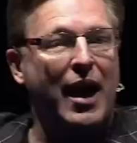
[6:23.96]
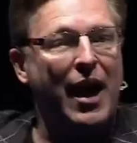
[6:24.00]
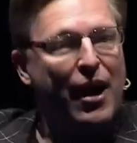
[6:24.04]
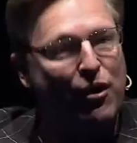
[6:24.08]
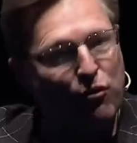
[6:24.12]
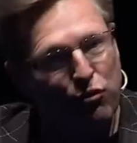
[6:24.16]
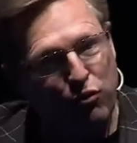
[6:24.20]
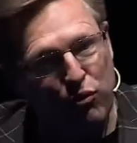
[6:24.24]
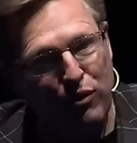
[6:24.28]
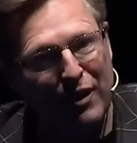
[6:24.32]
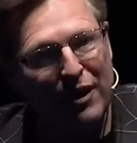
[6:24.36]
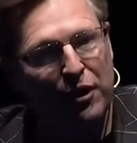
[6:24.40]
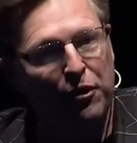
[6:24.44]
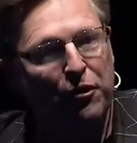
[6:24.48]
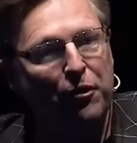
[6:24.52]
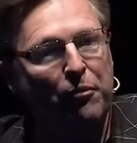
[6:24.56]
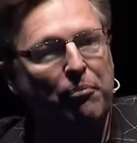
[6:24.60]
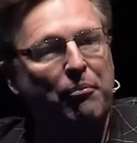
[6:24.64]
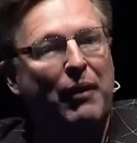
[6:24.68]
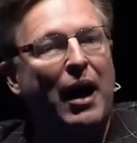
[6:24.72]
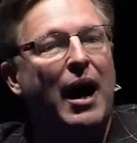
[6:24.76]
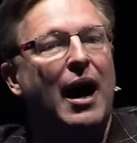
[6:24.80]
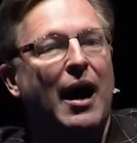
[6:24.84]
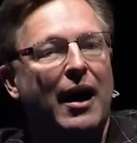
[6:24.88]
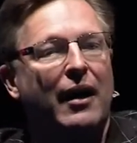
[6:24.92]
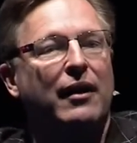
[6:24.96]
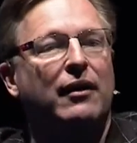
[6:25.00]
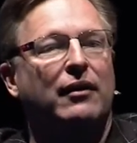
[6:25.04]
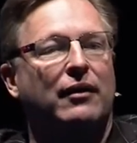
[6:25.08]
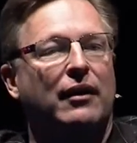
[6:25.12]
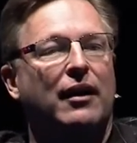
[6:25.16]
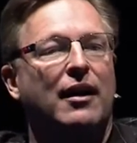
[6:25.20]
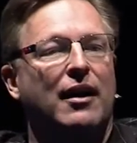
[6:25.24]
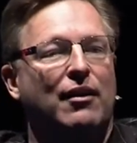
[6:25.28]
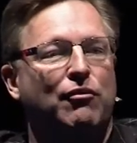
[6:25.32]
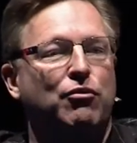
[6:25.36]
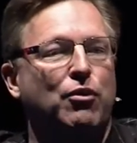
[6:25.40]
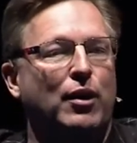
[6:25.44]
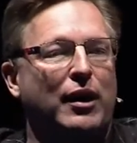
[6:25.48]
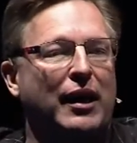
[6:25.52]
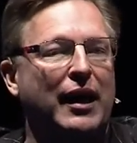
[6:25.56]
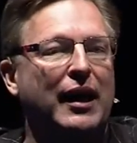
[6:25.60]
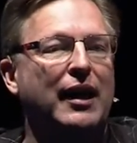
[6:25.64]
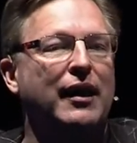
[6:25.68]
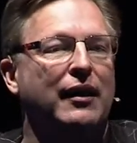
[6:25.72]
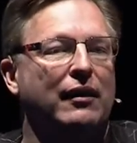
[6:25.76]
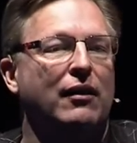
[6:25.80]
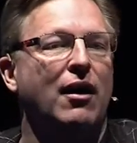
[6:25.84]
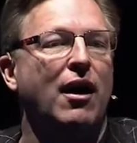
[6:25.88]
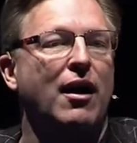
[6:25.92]
a real model of what
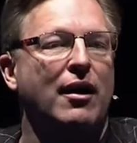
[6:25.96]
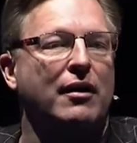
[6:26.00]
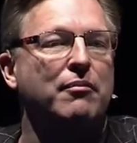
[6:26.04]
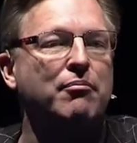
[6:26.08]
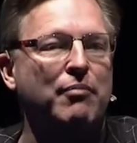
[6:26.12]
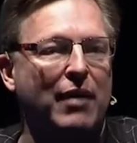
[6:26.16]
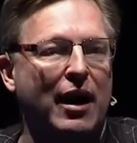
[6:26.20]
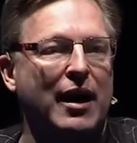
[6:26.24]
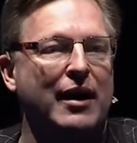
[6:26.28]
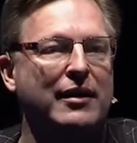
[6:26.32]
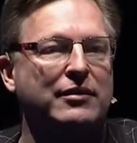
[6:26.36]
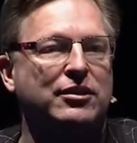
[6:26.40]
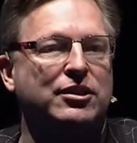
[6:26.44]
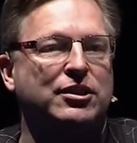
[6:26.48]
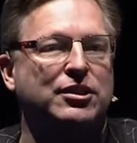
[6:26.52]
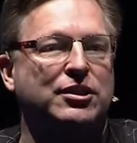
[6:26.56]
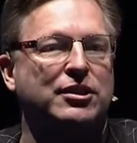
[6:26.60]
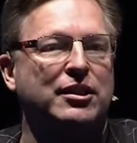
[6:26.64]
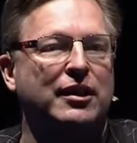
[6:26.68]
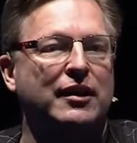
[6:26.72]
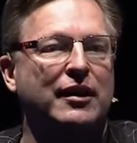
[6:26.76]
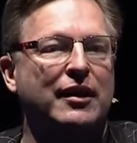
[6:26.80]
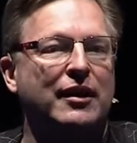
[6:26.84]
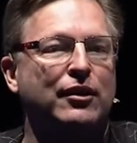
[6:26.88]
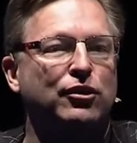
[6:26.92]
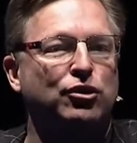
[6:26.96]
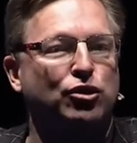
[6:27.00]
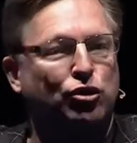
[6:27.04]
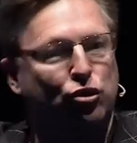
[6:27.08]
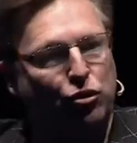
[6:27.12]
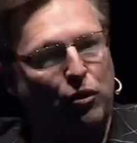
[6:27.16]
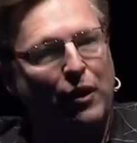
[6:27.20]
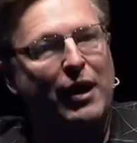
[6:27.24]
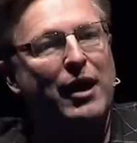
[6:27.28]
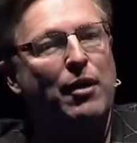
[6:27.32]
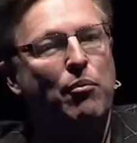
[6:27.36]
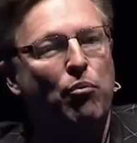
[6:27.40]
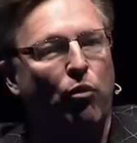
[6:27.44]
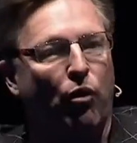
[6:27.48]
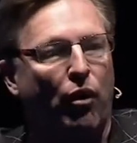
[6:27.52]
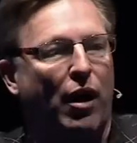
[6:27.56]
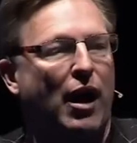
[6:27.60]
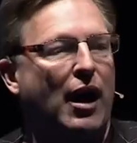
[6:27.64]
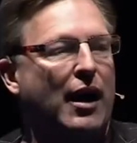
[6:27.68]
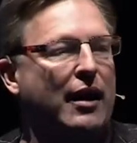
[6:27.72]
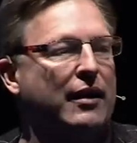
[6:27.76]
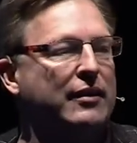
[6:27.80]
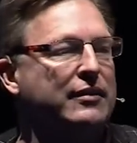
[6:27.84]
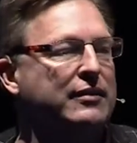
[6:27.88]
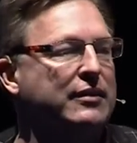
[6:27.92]
Elon Musk's dream
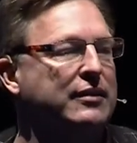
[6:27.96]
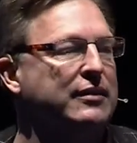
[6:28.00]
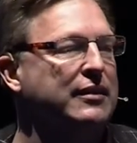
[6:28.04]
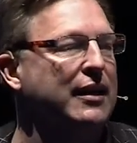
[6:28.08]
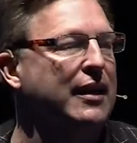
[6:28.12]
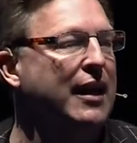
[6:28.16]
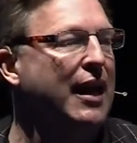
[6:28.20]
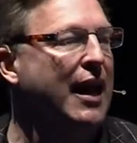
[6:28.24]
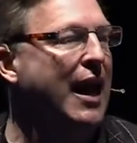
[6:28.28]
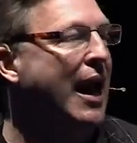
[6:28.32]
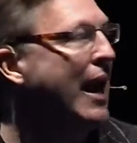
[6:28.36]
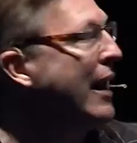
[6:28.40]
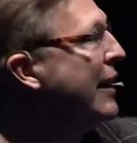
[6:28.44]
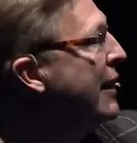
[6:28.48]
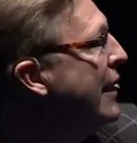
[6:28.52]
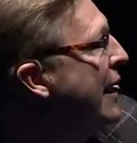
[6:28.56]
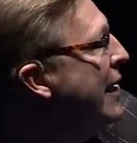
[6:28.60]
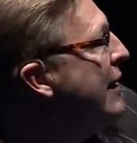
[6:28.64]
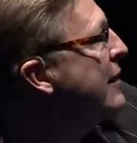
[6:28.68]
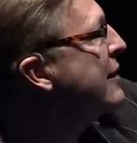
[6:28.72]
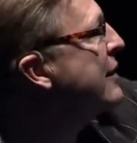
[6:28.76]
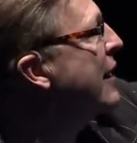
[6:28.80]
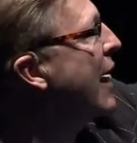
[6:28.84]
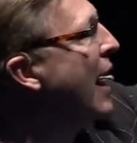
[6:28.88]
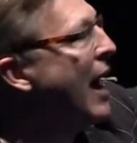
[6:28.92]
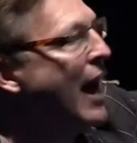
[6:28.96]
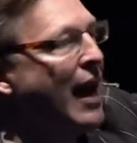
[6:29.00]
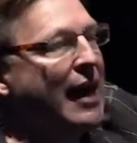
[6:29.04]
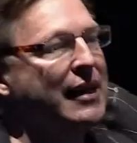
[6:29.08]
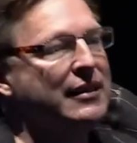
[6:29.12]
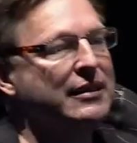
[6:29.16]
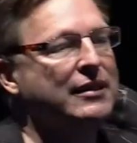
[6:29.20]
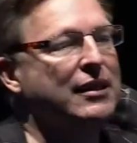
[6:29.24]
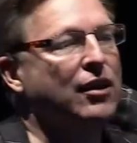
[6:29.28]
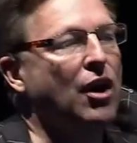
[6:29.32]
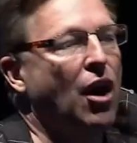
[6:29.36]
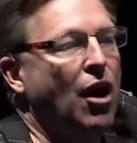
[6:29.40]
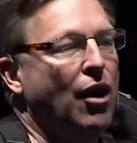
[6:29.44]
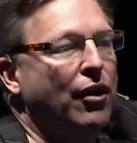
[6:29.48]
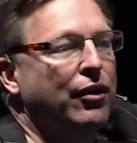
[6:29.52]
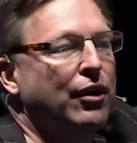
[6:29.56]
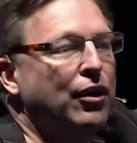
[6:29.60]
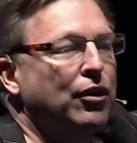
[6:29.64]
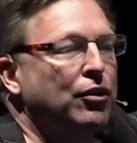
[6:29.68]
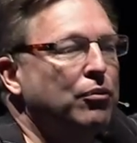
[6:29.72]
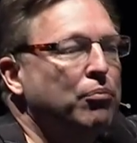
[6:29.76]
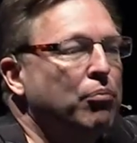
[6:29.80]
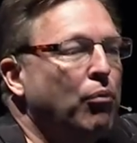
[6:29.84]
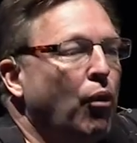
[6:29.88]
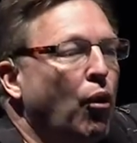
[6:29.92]
was, and these guys
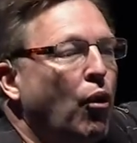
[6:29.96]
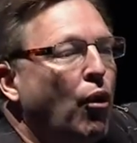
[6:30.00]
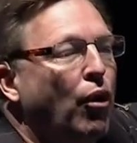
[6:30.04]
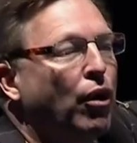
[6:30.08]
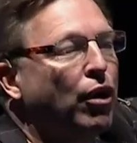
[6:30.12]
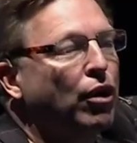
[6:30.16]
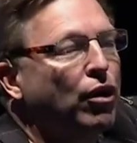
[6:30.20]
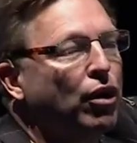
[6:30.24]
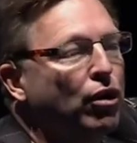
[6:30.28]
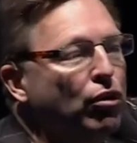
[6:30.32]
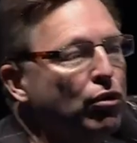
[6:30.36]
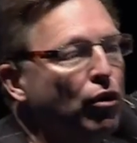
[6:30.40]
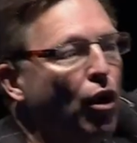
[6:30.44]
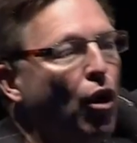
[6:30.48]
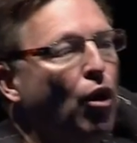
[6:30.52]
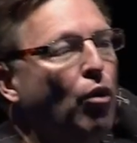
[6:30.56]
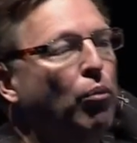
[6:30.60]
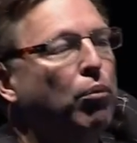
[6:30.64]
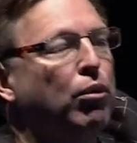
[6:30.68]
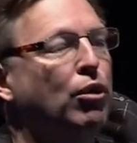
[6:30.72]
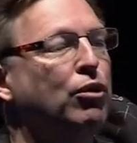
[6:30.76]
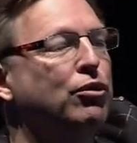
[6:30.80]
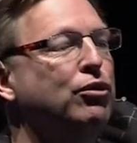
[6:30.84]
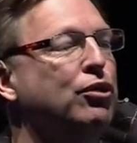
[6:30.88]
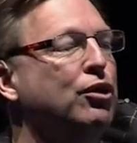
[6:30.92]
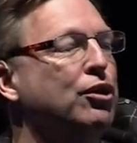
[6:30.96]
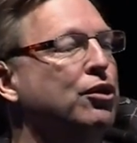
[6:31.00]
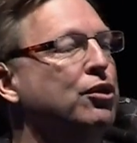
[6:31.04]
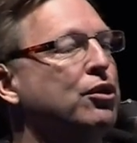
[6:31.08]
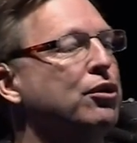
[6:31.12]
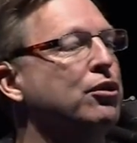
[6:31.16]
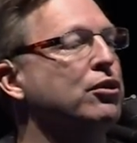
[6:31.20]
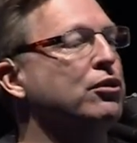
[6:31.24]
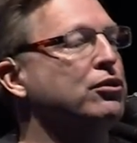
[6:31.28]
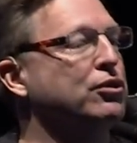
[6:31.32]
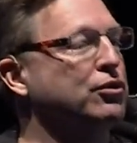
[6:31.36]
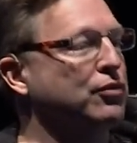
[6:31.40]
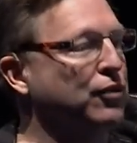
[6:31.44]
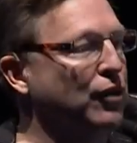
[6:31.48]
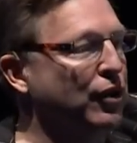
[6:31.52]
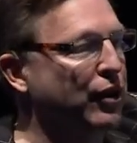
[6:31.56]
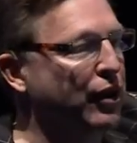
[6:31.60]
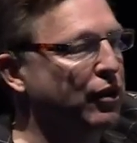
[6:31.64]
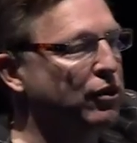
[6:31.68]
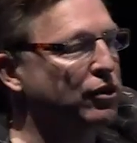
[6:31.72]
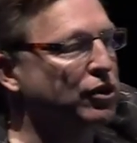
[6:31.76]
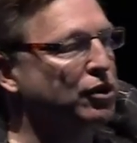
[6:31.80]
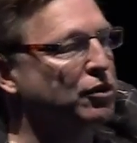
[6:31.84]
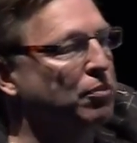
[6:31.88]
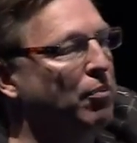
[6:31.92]
garnered more global news for
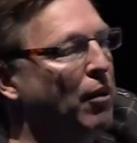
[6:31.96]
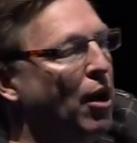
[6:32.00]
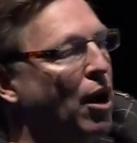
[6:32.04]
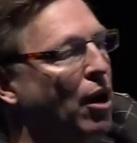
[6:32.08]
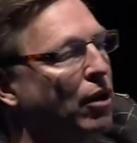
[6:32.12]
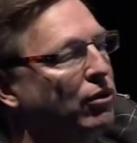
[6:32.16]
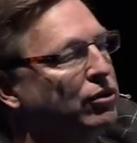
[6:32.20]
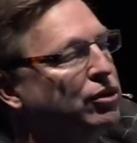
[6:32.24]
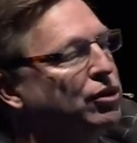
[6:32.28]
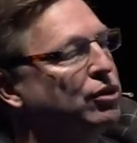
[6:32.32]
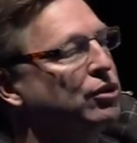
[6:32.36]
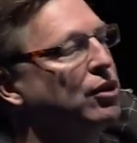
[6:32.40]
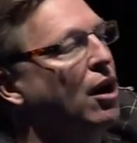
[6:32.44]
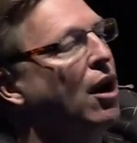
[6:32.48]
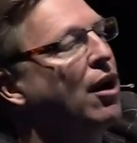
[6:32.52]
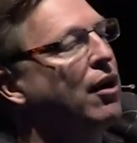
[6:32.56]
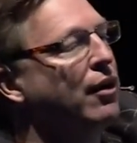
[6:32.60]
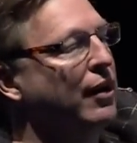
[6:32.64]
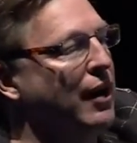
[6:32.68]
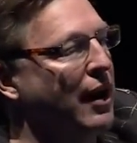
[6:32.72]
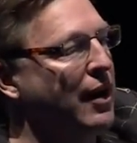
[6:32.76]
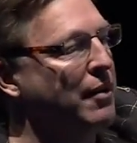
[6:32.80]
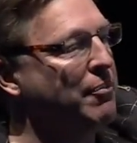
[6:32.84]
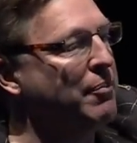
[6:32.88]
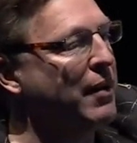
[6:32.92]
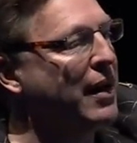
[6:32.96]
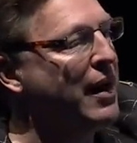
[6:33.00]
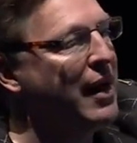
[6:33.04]
their small startup